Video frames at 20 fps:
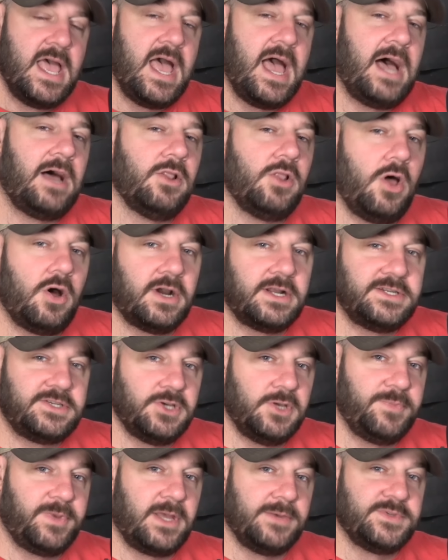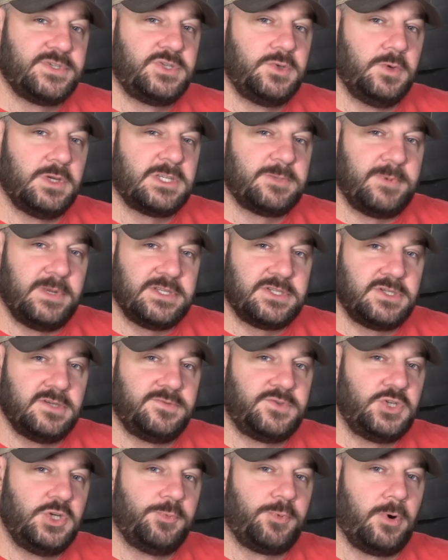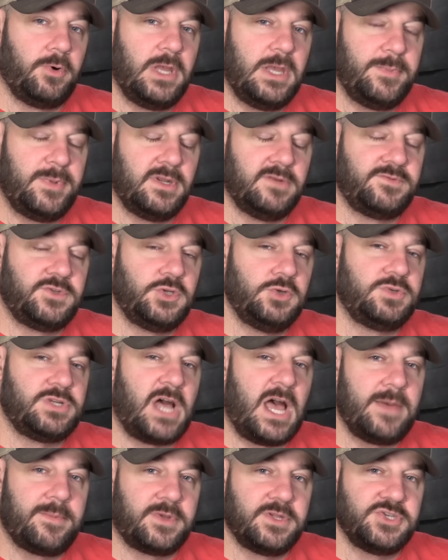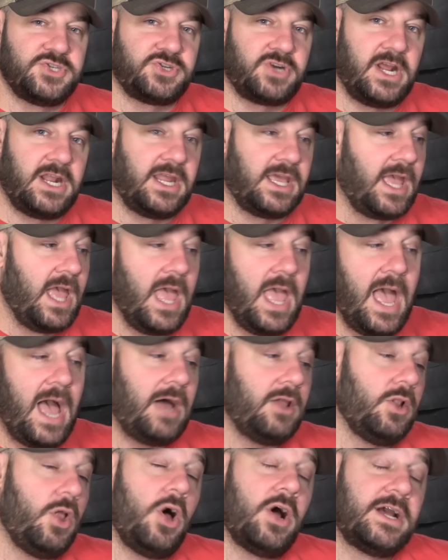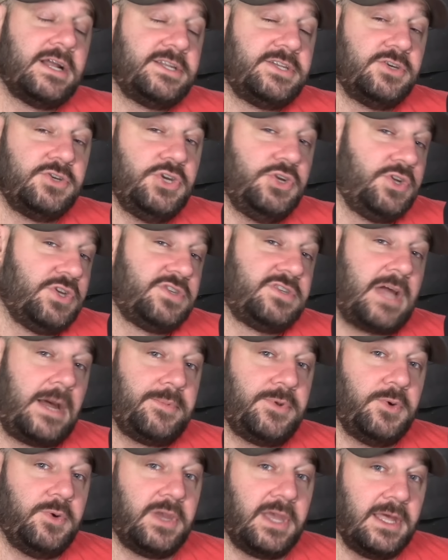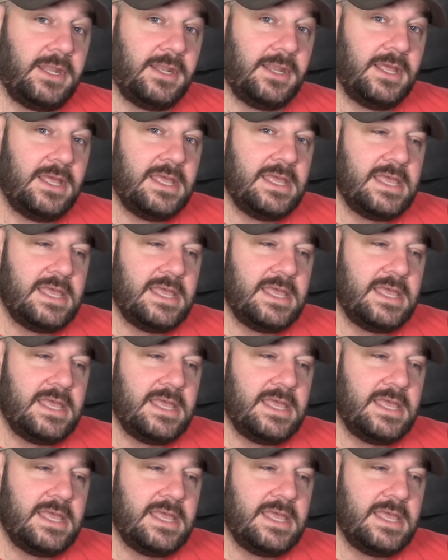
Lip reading: how long until it becomes too expensive, too prohibitive, too time constraining, how long until you just stop doing it?